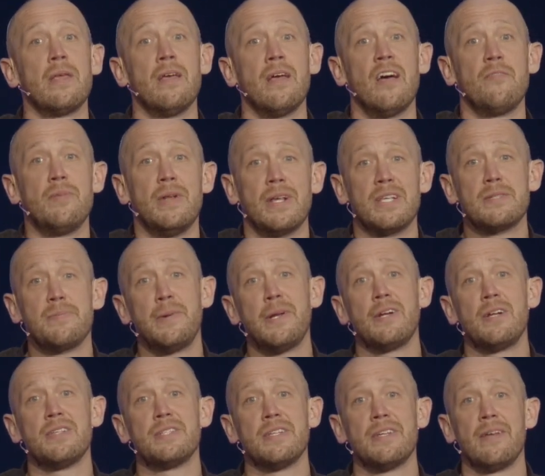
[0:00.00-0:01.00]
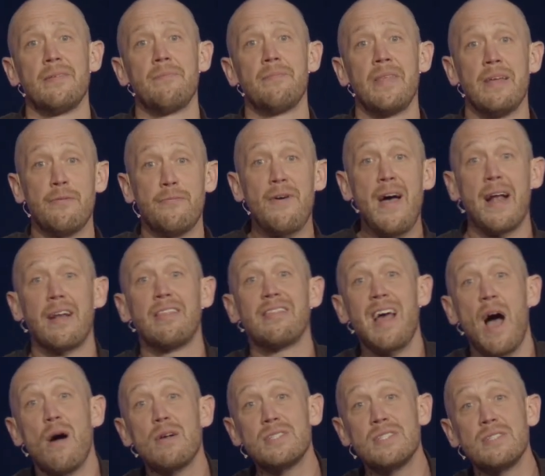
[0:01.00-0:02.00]
have been experiencing. In fact,
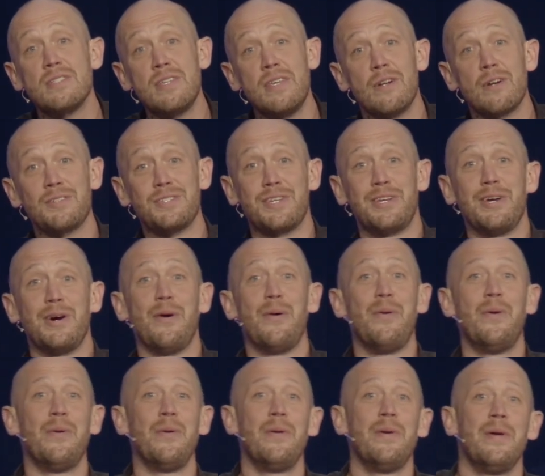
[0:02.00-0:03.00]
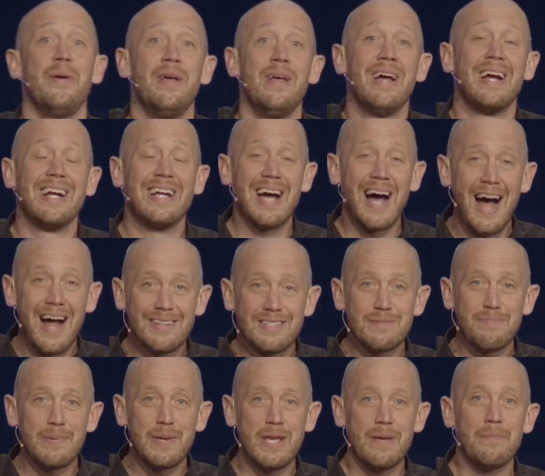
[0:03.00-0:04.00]
thousands of years ago, God's
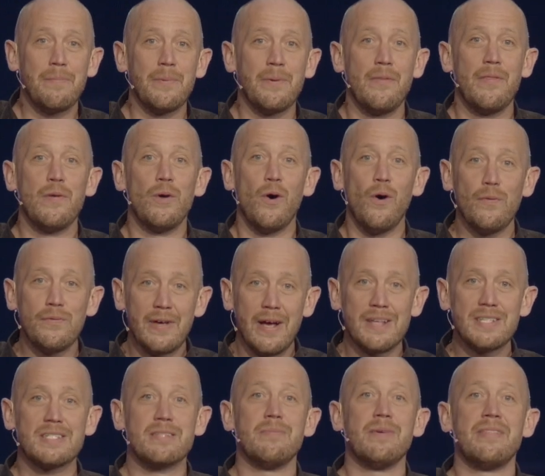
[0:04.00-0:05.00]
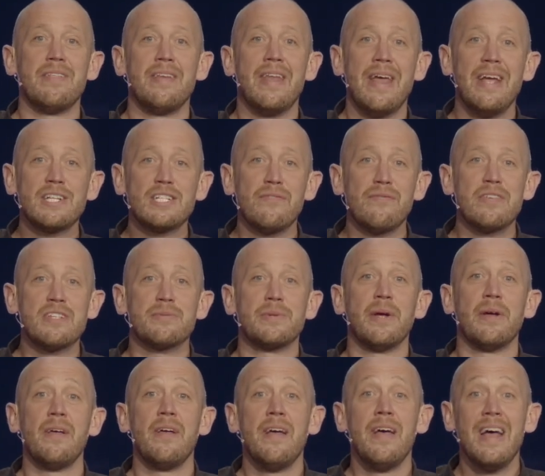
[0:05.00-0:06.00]
people in the Old Testament, the nation of
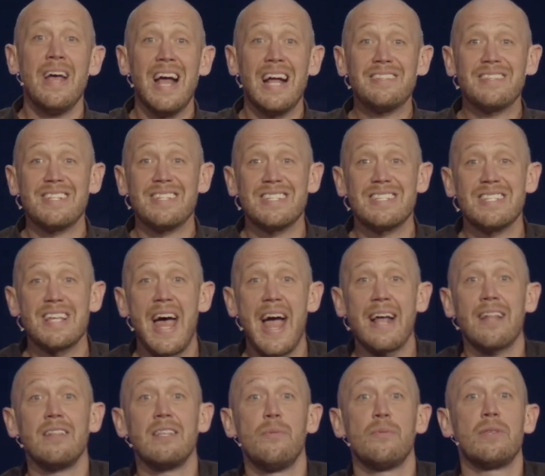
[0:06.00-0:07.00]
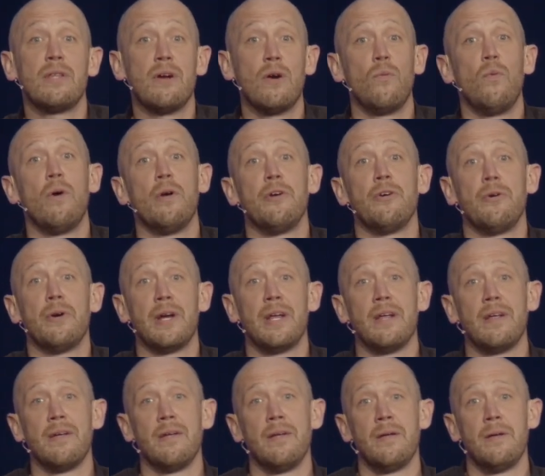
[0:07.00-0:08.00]
Israel, that's exactly what they were wondering.
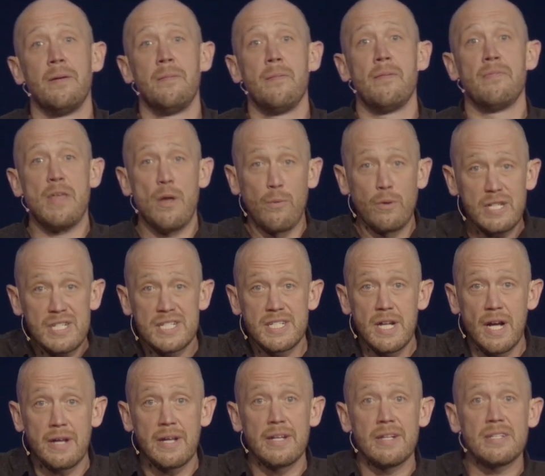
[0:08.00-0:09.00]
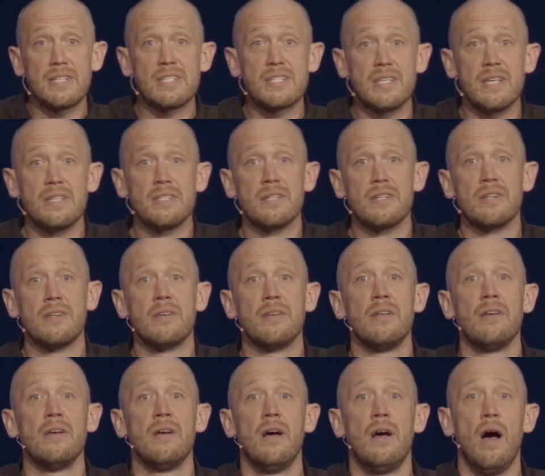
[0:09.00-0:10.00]
They were stuck in a season
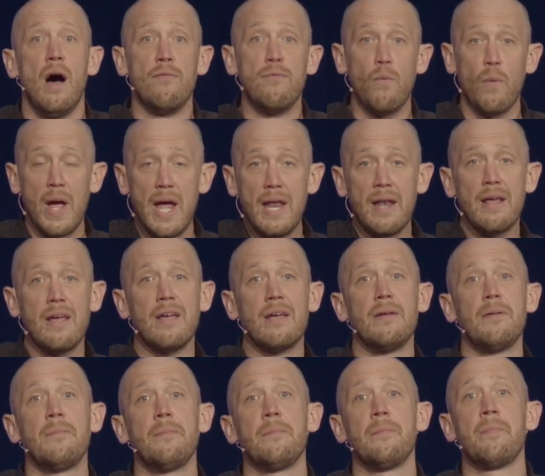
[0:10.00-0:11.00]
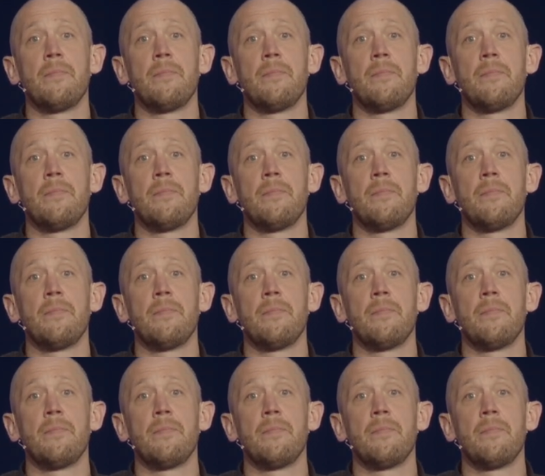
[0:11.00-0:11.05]
of waiting,